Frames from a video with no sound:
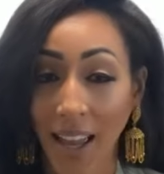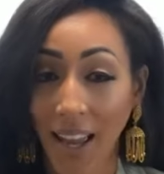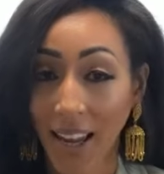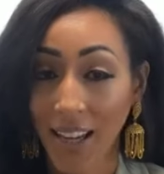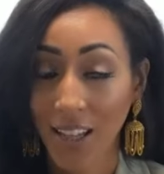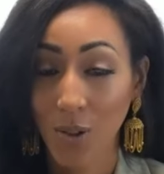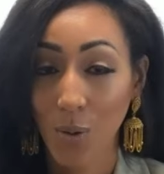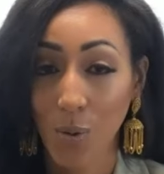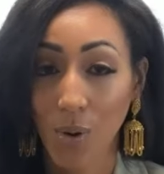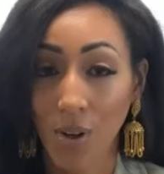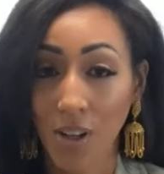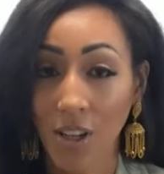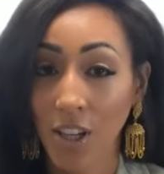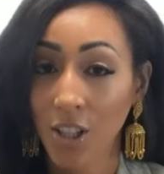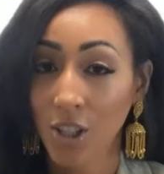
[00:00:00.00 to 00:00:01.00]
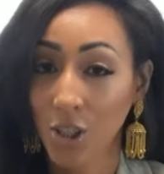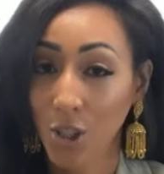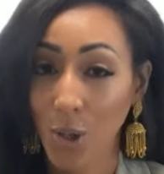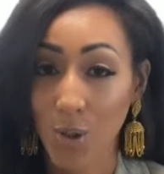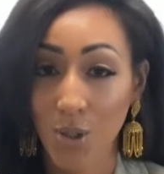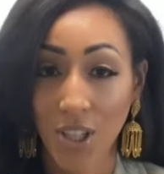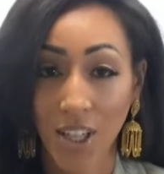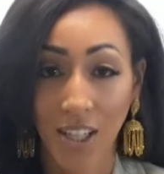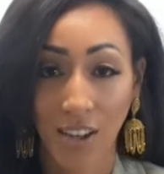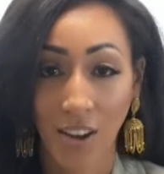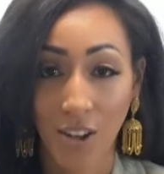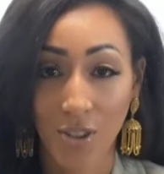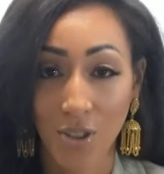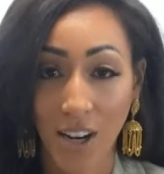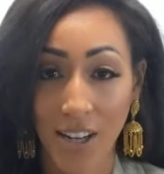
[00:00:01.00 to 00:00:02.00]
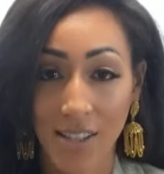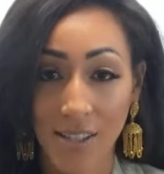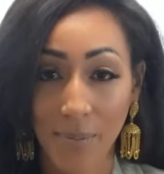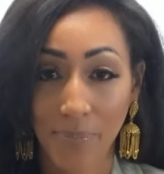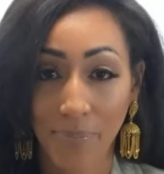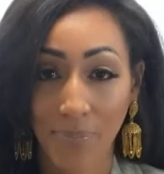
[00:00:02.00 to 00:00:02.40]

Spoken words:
and/or negotiating contracts.